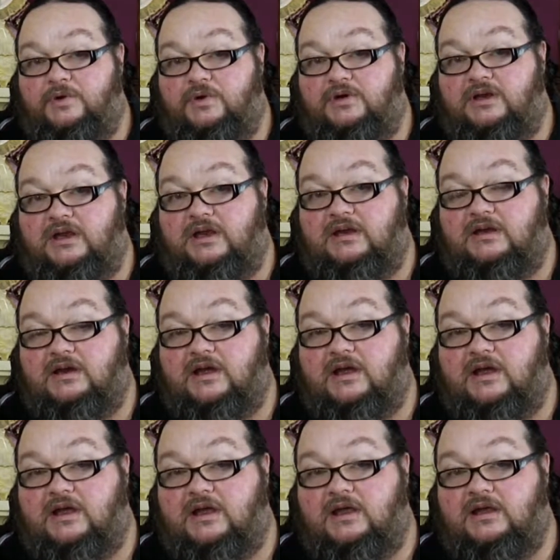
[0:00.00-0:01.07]
put in
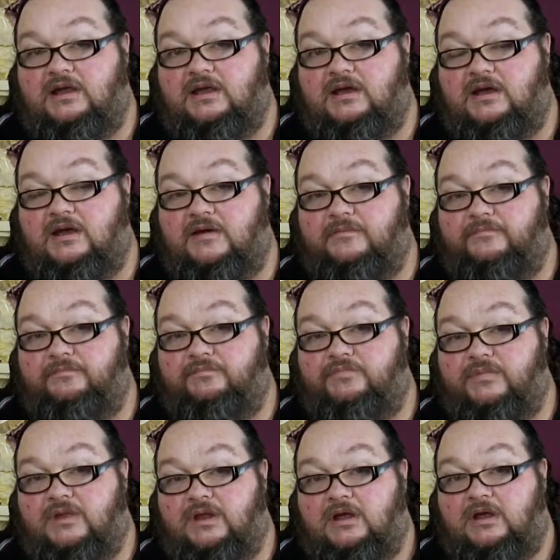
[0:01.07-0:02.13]
a
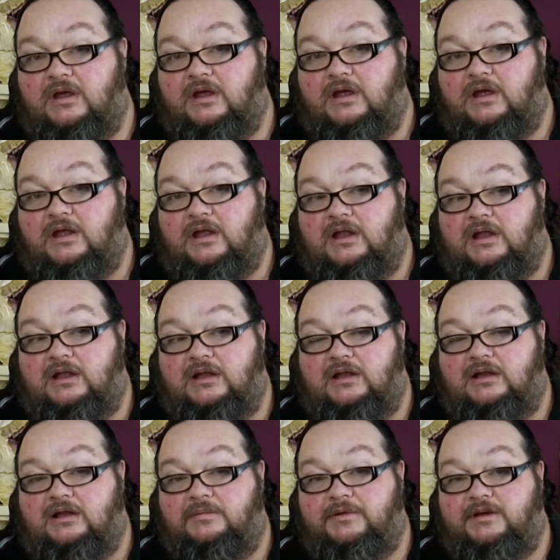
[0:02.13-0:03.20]

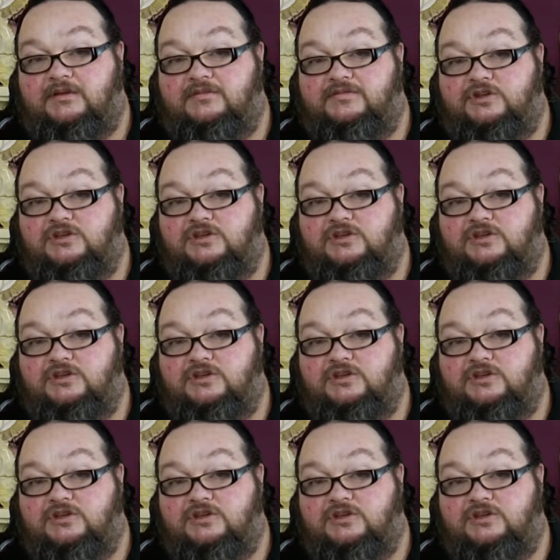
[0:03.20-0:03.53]
little bit of